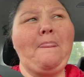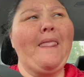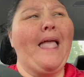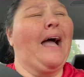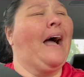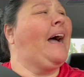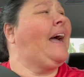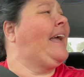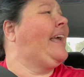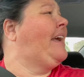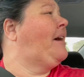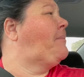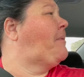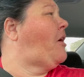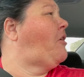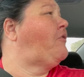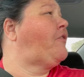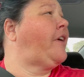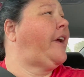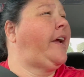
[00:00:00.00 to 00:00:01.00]
I am
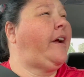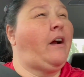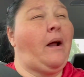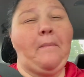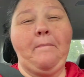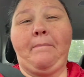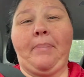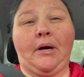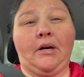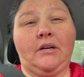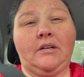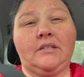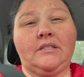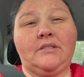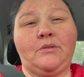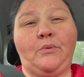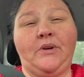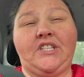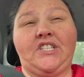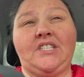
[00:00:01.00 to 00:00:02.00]
over here at
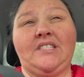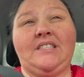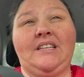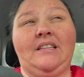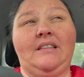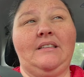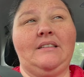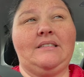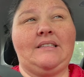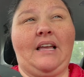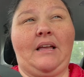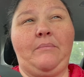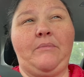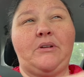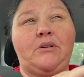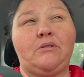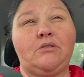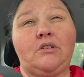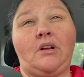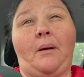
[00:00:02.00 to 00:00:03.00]
Burke's, which is in the same
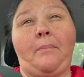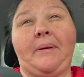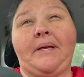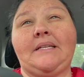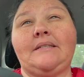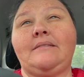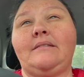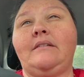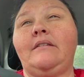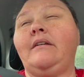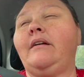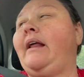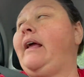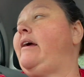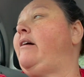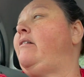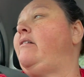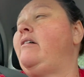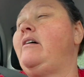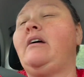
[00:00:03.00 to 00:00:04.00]
little shopping center
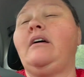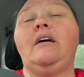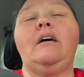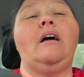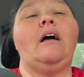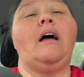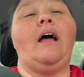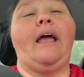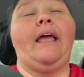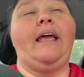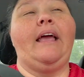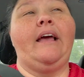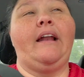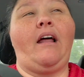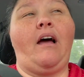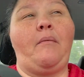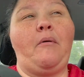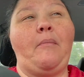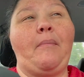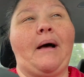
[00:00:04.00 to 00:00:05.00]
now, and
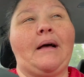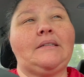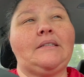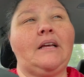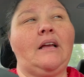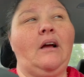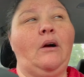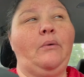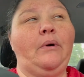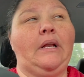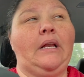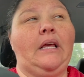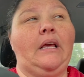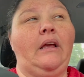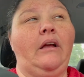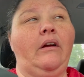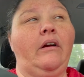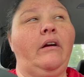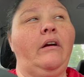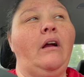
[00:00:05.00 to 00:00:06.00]
I'm about to go in
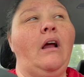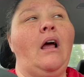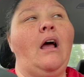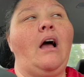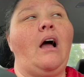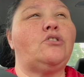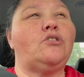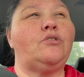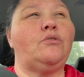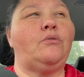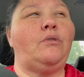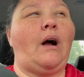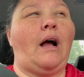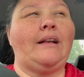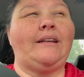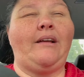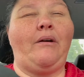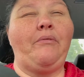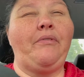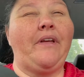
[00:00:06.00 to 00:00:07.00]
here. Sure,
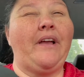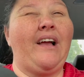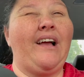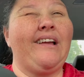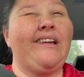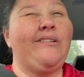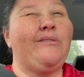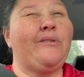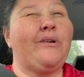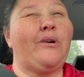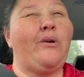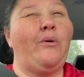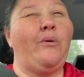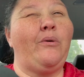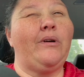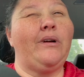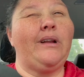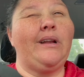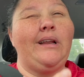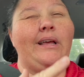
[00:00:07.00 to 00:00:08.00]
I don't think I can
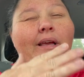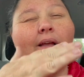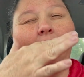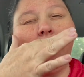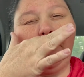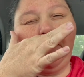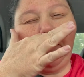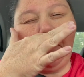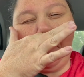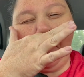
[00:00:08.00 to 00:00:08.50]
record in here.